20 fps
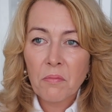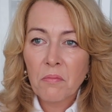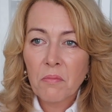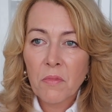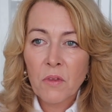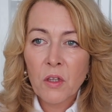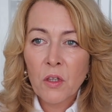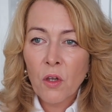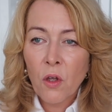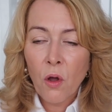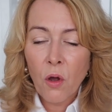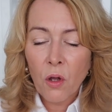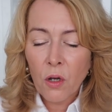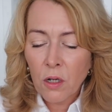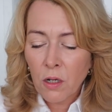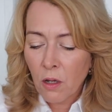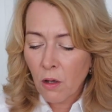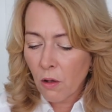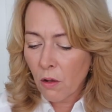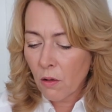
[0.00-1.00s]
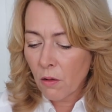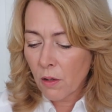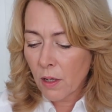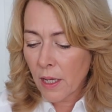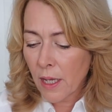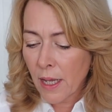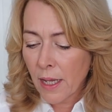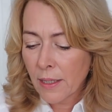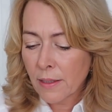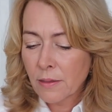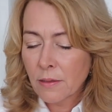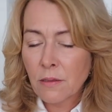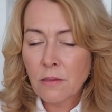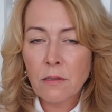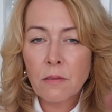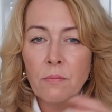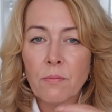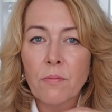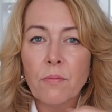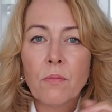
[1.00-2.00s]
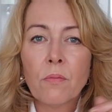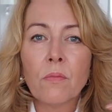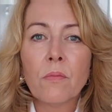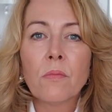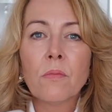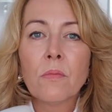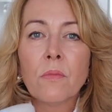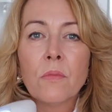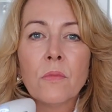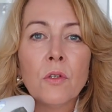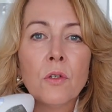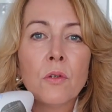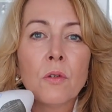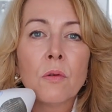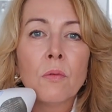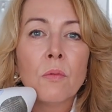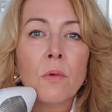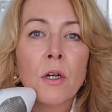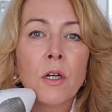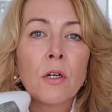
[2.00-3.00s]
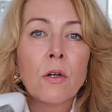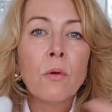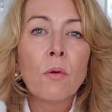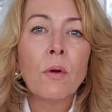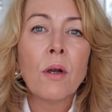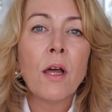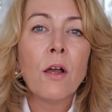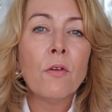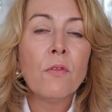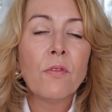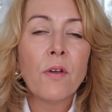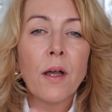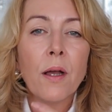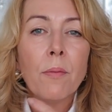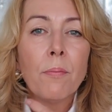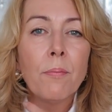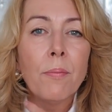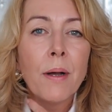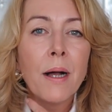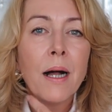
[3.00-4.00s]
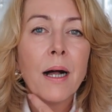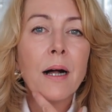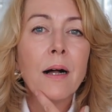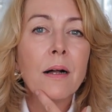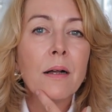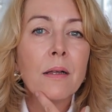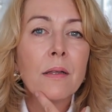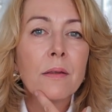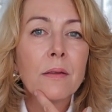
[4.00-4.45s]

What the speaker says: not a lot, and you can work all over, but